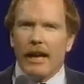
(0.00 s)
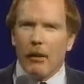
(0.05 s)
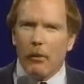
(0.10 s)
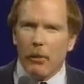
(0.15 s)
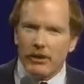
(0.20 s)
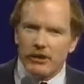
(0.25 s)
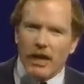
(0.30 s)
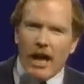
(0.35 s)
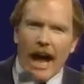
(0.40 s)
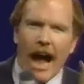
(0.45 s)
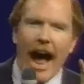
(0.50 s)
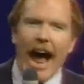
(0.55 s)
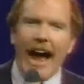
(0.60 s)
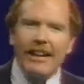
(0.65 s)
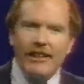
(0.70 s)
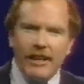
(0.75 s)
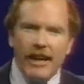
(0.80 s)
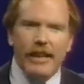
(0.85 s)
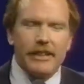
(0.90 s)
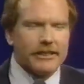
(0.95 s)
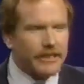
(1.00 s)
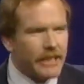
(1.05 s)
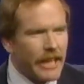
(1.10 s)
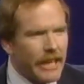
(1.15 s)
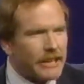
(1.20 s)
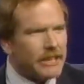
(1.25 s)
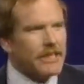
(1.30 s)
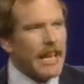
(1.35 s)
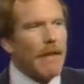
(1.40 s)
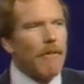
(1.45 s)
It was, I take
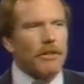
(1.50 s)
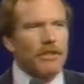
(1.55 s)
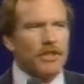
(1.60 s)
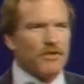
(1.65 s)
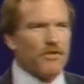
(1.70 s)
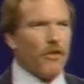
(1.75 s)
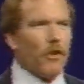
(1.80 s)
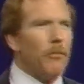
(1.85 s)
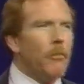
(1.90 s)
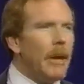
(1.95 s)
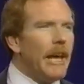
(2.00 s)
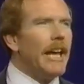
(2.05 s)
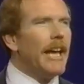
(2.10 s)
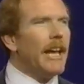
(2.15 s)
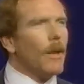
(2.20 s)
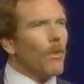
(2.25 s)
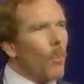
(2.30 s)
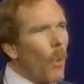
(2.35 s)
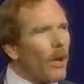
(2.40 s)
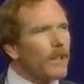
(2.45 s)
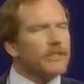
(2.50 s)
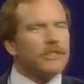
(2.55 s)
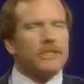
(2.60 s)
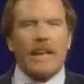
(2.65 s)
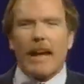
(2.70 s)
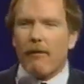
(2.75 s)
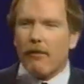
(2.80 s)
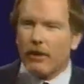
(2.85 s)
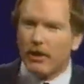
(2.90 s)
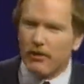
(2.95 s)
6/7 for me and
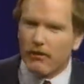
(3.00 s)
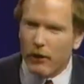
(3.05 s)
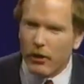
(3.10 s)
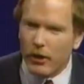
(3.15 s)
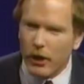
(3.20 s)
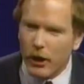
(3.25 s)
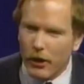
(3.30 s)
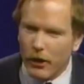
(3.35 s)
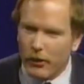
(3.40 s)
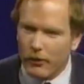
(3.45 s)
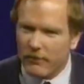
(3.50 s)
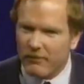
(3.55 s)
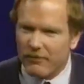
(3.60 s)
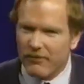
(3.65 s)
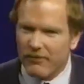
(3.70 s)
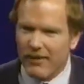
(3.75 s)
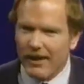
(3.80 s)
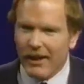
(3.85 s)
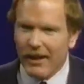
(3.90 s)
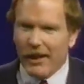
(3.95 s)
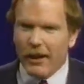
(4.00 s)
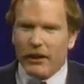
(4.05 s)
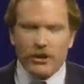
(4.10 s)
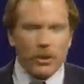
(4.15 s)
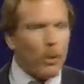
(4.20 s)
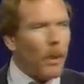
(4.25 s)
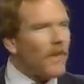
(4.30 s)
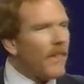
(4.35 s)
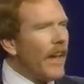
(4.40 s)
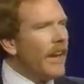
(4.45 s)
1/7 for you.
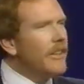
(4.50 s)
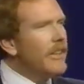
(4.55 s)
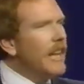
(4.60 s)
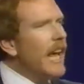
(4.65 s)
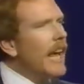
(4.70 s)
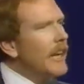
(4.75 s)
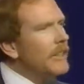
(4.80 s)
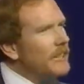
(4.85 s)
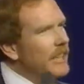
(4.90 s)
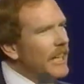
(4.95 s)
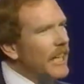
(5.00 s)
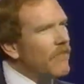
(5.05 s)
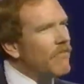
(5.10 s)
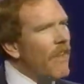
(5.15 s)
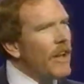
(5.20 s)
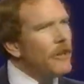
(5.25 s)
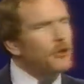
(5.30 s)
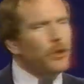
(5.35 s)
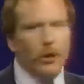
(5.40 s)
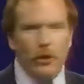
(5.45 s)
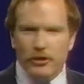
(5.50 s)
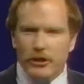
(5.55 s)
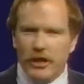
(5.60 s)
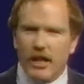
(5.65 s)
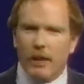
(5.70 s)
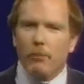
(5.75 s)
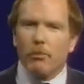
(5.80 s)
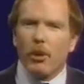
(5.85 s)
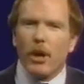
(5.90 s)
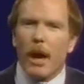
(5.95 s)
So what they did is the adventurers
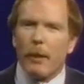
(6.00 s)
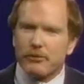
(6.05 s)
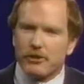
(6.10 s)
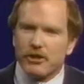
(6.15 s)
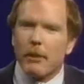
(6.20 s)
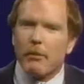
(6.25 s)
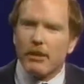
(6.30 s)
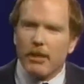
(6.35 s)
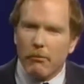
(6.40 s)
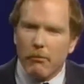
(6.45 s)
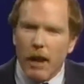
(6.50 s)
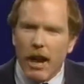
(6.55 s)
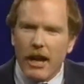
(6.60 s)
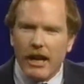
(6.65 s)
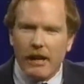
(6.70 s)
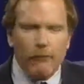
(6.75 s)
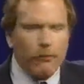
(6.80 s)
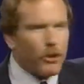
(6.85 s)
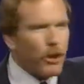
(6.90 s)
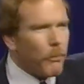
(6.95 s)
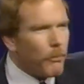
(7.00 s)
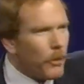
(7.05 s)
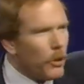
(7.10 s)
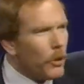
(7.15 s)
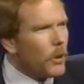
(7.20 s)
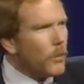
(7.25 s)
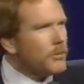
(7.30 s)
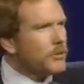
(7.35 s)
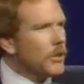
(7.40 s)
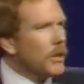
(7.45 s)
that had put up some of the money for the
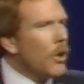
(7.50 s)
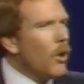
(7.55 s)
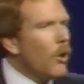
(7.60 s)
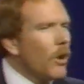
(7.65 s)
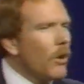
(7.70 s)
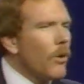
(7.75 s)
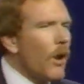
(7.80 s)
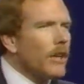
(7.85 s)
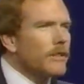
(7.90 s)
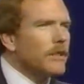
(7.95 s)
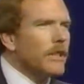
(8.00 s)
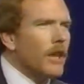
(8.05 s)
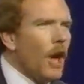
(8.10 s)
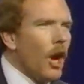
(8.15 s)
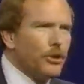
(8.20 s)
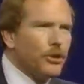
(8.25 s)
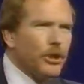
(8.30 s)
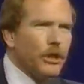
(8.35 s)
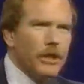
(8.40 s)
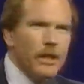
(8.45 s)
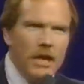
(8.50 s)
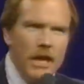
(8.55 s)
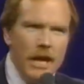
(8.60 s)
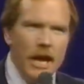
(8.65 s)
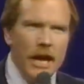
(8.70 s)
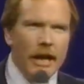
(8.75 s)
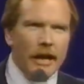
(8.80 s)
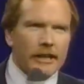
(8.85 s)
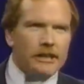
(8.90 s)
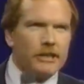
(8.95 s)
pilgrims to go across the ocean
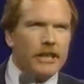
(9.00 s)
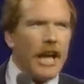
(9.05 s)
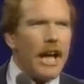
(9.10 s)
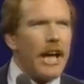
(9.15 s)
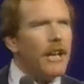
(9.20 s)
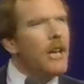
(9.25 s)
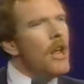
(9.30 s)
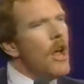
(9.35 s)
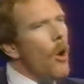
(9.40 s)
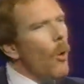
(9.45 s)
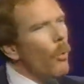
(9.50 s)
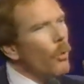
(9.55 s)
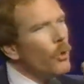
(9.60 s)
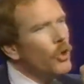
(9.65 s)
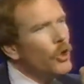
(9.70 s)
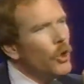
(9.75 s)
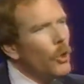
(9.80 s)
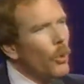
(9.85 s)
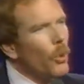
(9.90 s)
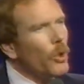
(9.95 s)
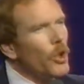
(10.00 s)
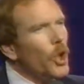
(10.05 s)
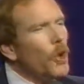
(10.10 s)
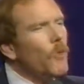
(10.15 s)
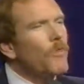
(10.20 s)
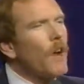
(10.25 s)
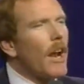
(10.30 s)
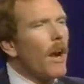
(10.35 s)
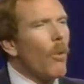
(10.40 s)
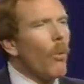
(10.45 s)
said,
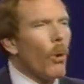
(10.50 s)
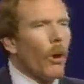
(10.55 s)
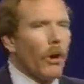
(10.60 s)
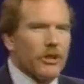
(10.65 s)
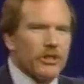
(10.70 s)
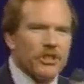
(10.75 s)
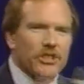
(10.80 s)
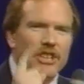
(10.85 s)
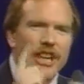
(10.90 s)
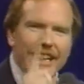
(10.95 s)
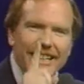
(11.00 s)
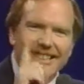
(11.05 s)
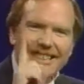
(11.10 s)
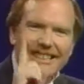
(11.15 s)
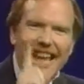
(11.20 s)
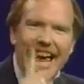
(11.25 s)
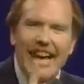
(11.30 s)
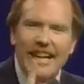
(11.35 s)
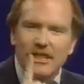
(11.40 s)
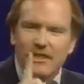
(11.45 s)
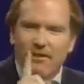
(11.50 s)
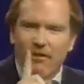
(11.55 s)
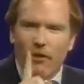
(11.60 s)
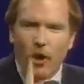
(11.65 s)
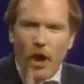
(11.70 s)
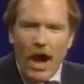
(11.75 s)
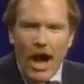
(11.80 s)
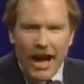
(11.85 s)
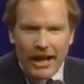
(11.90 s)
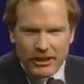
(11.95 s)
you've got to work 6 days
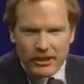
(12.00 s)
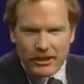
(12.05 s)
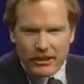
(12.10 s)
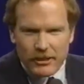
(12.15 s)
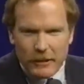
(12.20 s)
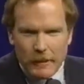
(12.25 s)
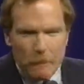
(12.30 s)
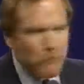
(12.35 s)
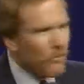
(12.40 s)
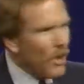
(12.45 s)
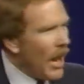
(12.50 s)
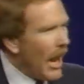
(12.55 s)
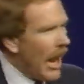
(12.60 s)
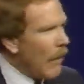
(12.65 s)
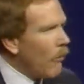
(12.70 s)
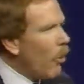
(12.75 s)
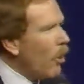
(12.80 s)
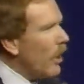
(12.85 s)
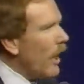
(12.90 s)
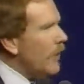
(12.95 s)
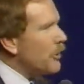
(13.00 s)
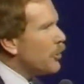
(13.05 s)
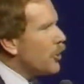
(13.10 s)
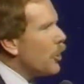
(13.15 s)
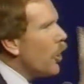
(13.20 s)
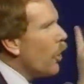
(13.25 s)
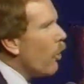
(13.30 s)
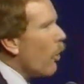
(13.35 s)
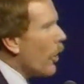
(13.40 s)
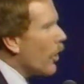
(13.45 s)
for us, and we'll
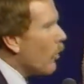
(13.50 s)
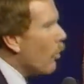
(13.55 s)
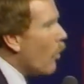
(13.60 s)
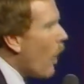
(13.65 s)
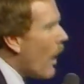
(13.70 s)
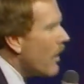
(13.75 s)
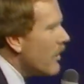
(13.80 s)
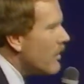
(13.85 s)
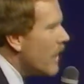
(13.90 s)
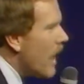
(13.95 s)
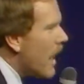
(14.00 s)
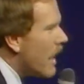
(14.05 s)
let you work 1